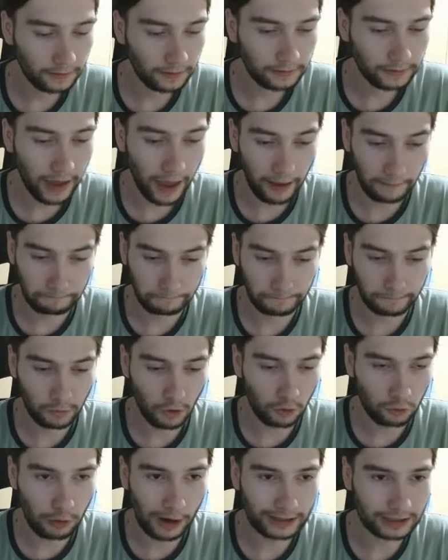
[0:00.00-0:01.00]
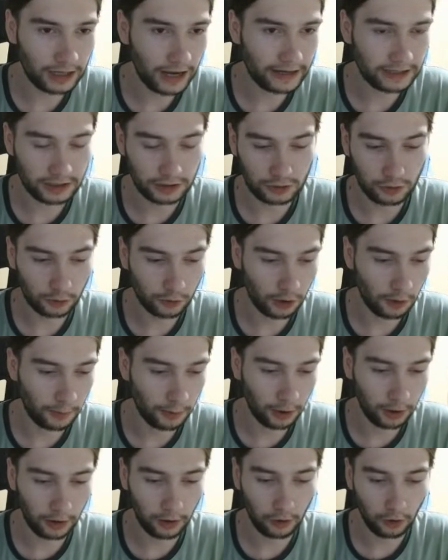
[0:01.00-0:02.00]
Yeah, congratulations on your
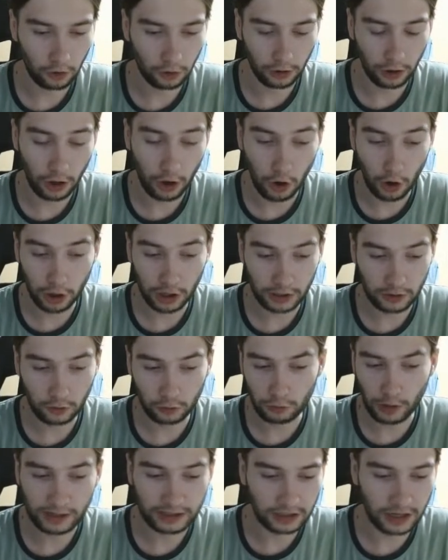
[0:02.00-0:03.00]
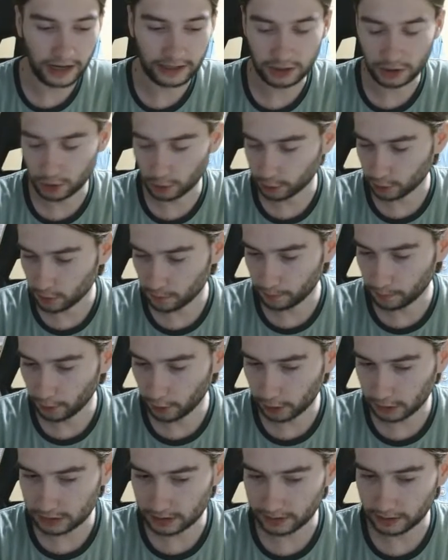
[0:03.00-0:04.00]
early congratulations on your
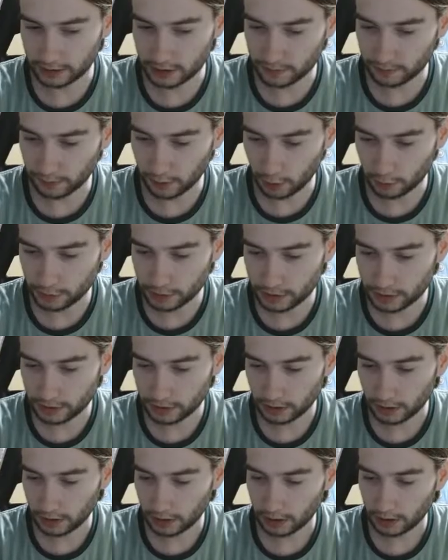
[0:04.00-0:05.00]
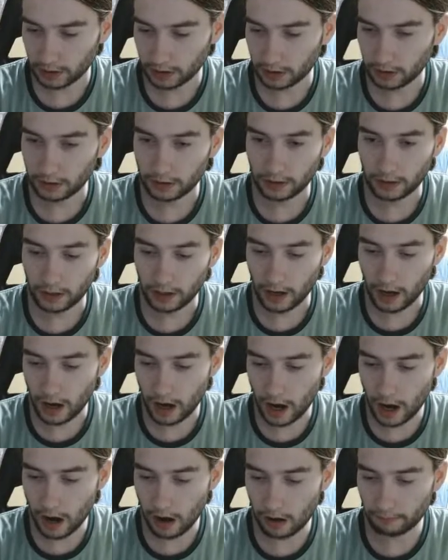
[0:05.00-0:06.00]
birthday, I suppose.
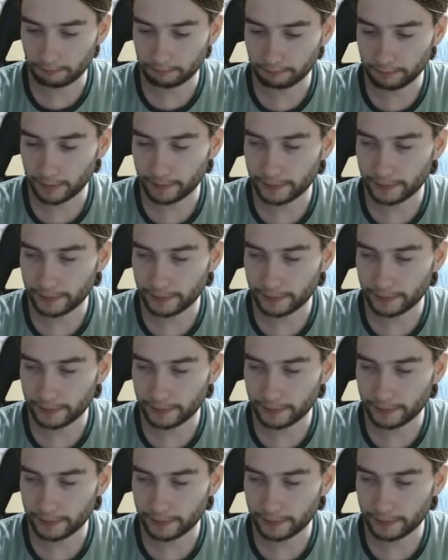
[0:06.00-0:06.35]
Let